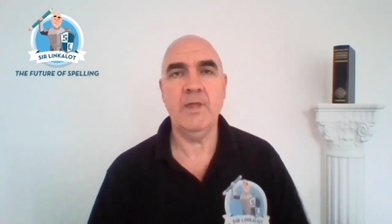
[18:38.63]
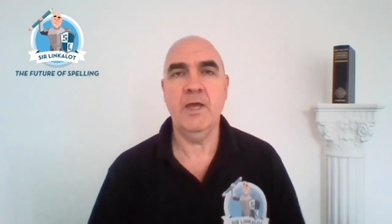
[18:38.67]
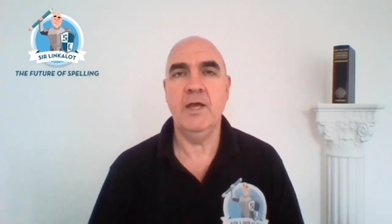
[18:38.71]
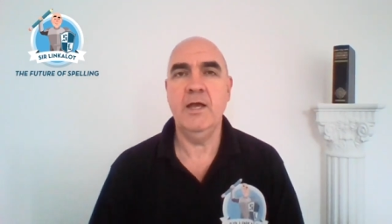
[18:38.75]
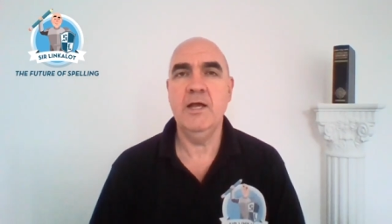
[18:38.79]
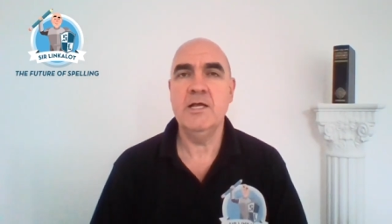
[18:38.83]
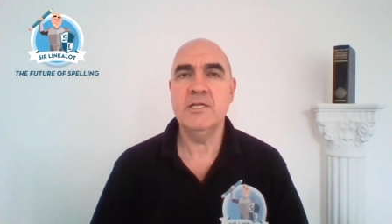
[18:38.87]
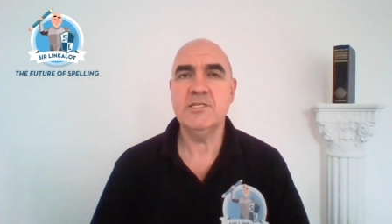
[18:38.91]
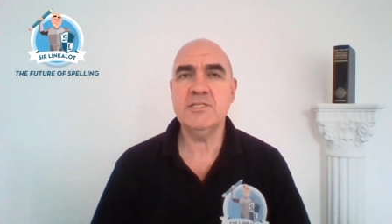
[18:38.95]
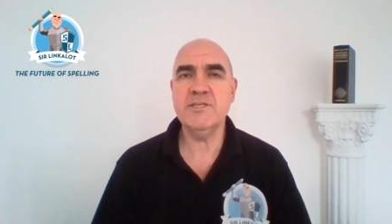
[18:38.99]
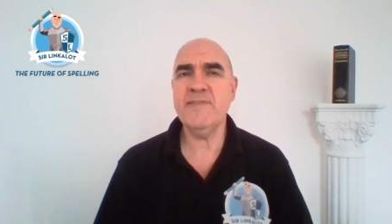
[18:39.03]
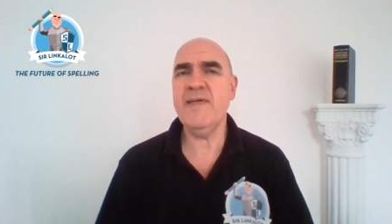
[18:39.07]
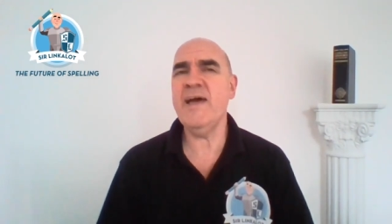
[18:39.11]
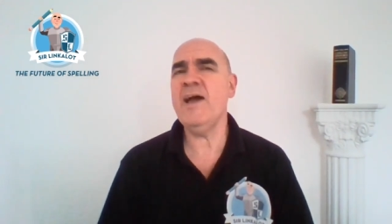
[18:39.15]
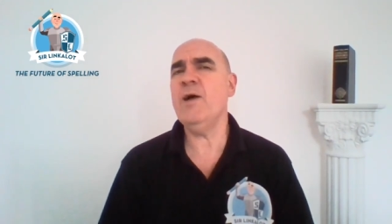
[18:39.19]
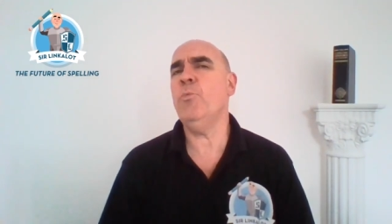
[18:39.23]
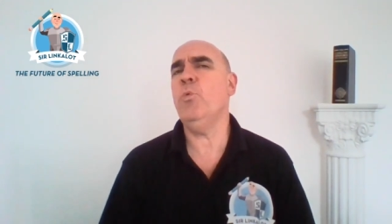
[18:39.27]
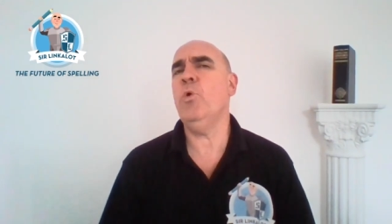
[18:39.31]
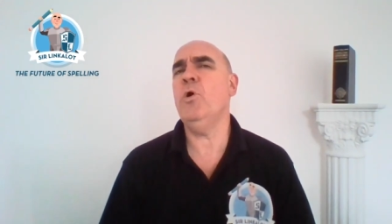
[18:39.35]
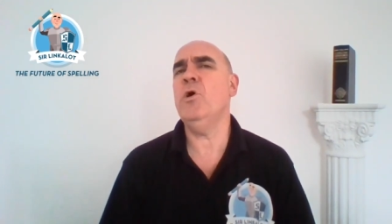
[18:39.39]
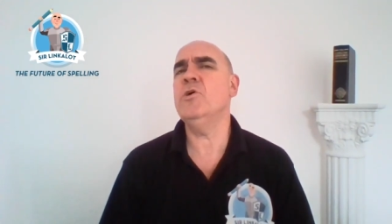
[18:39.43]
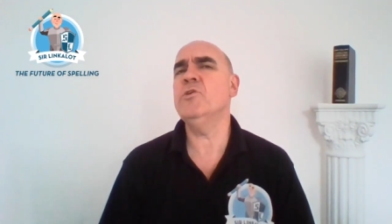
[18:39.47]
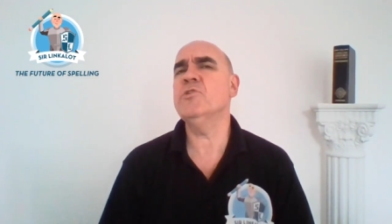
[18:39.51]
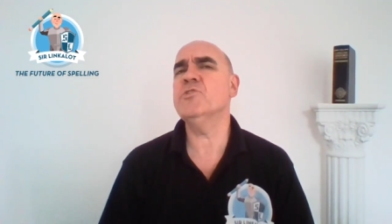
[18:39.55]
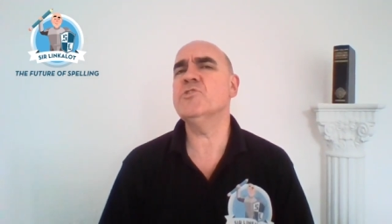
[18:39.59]
So that
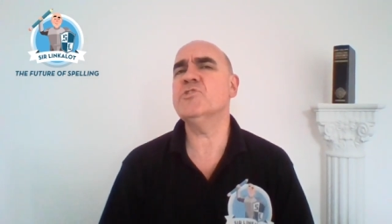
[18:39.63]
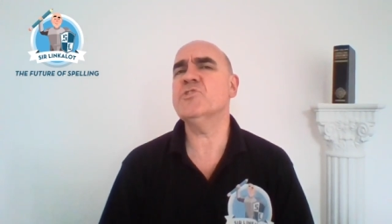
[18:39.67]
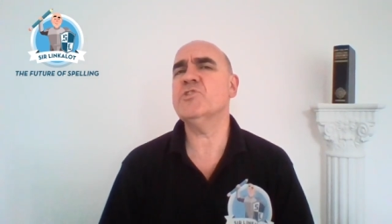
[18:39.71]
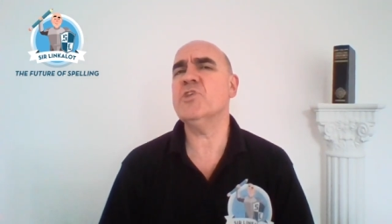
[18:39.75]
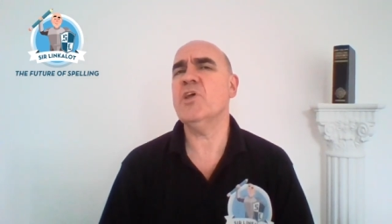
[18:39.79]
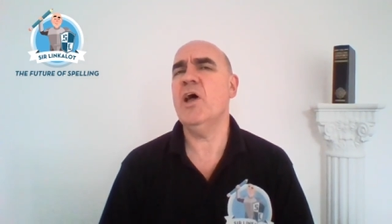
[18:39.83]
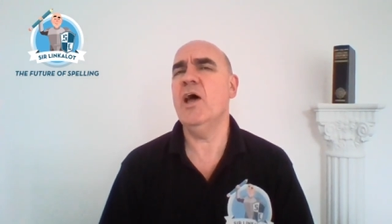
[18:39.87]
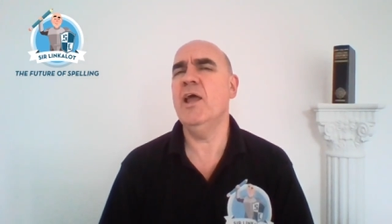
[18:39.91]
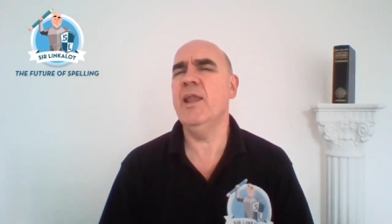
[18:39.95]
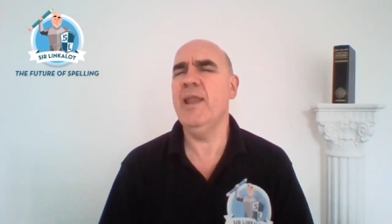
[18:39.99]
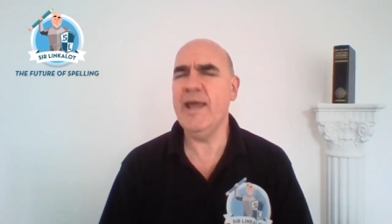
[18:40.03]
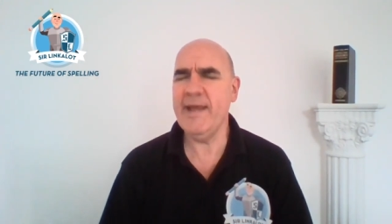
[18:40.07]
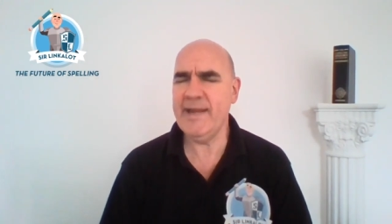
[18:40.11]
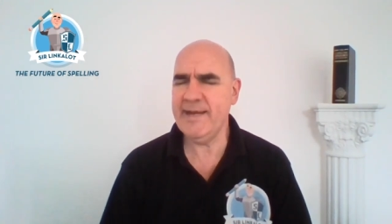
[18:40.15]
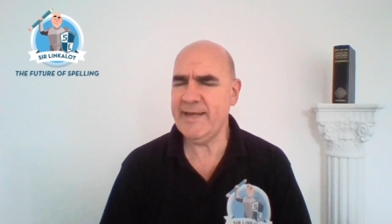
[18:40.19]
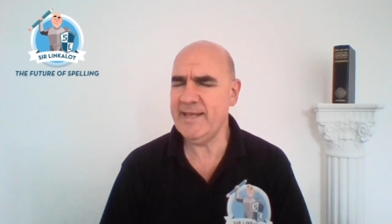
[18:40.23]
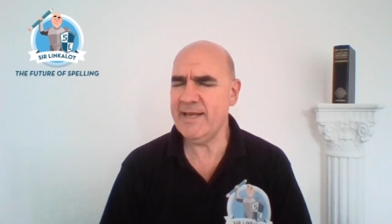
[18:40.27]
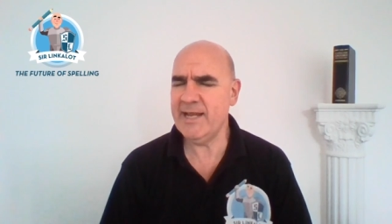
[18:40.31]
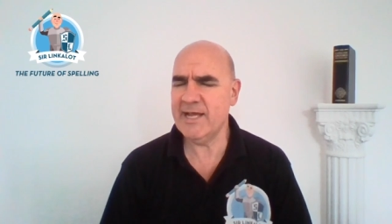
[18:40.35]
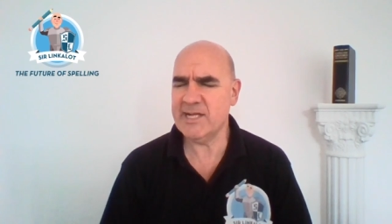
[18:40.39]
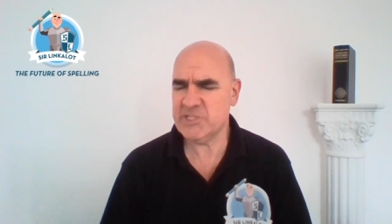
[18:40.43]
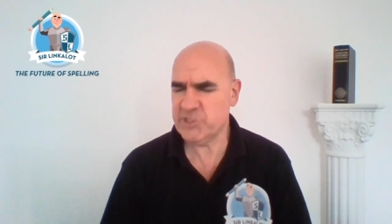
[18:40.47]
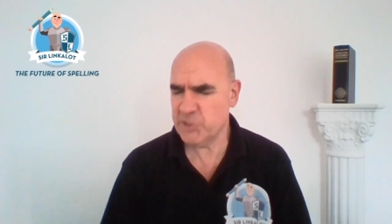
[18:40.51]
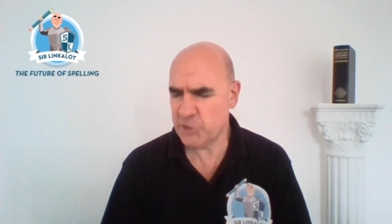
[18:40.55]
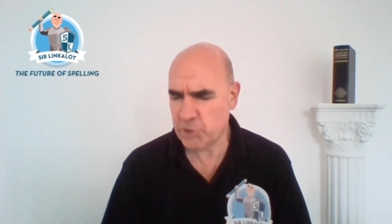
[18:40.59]
was Lady
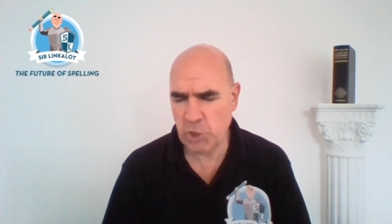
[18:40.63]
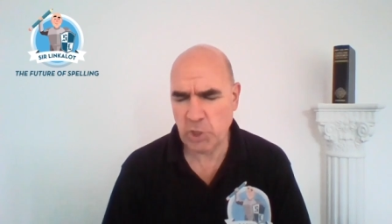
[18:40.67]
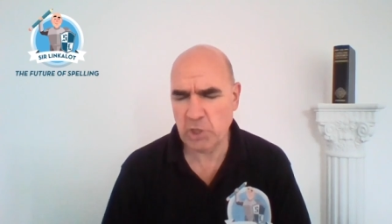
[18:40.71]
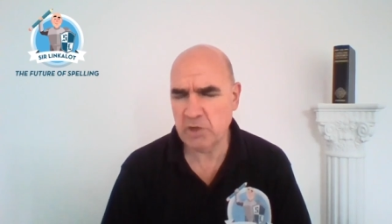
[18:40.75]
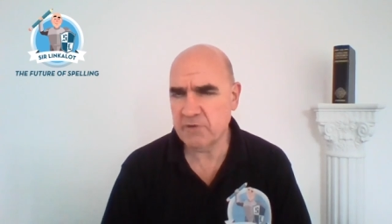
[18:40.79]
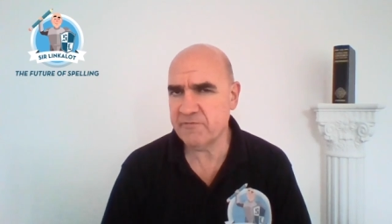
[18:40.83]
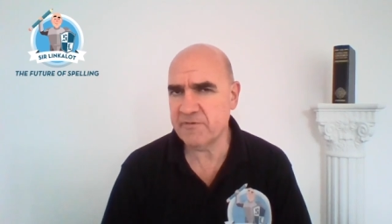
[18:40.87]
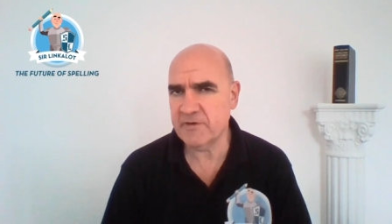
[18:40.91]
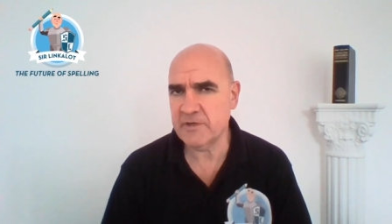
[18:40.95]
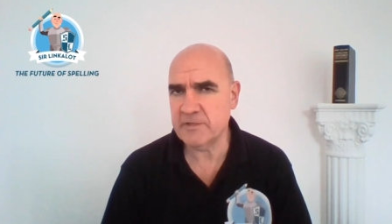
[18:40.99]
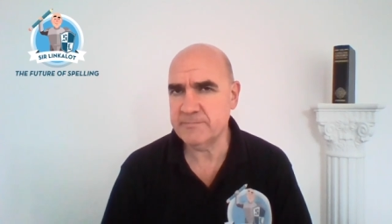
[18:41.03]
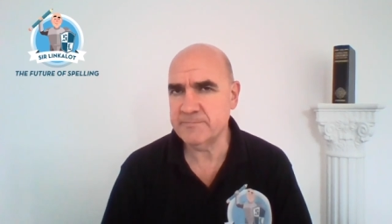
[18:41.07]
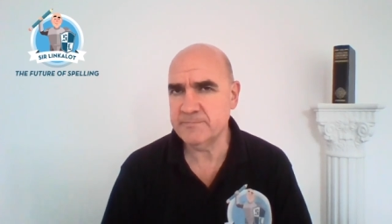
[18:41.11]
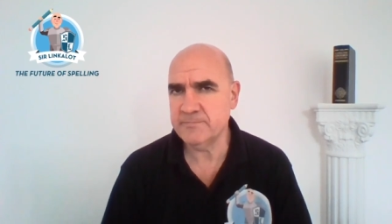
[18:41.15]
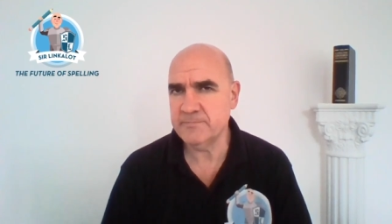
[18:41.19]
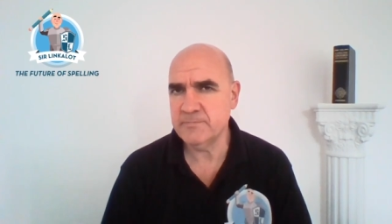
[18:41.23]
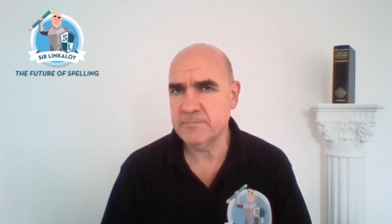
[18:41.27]
Lexicographer.